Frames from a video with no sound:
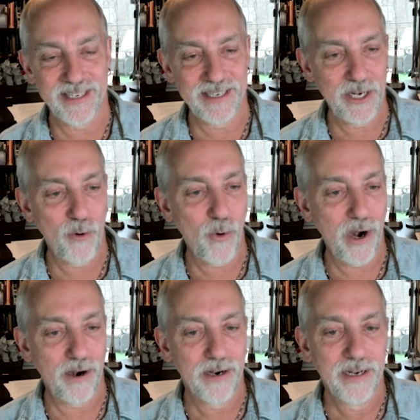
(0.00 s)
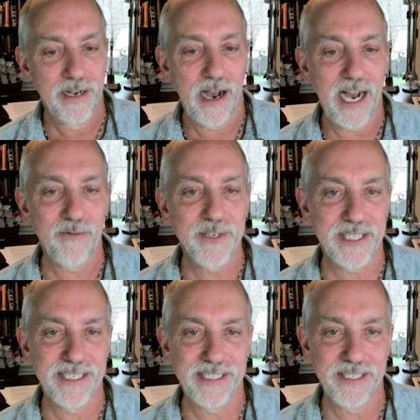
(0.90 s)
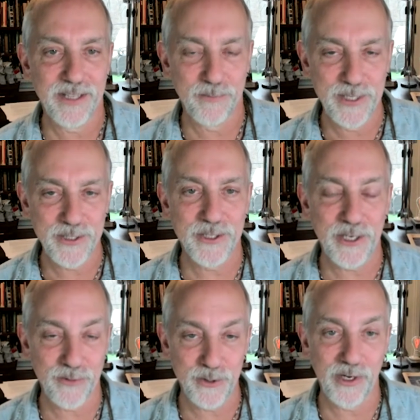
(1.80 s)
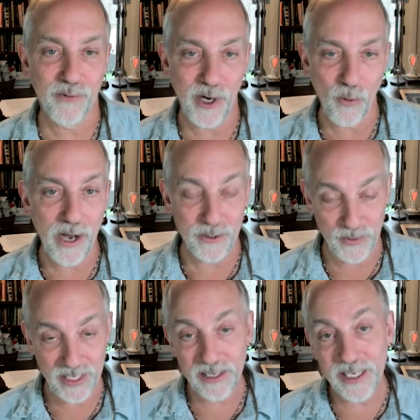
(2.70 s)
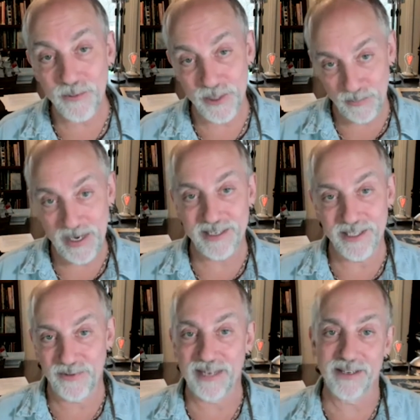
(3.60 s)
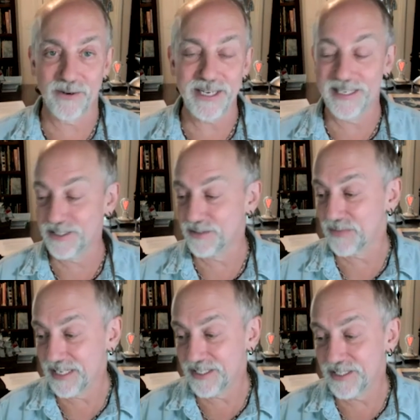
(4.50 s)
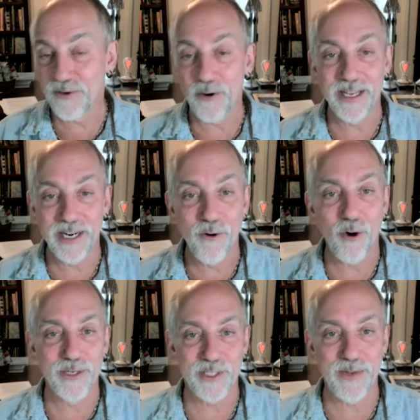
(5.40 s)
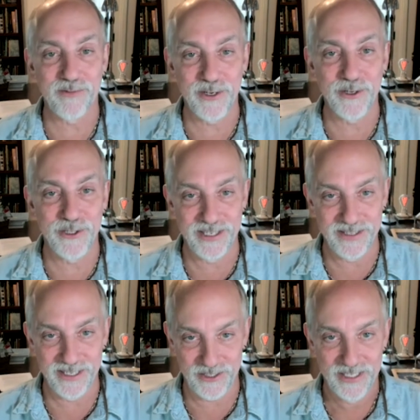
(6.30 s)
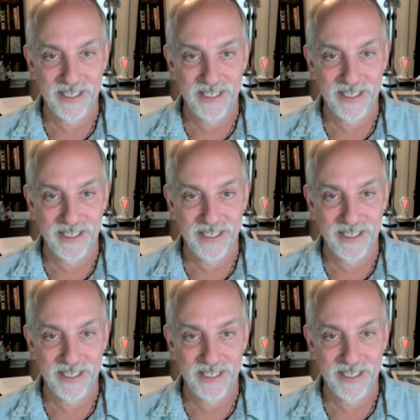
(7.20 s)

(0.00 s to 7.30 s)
you know where obviously the business stuff was doing very well so he clearly respected the fact that okay he's he's devoting an enormous amount of energy into this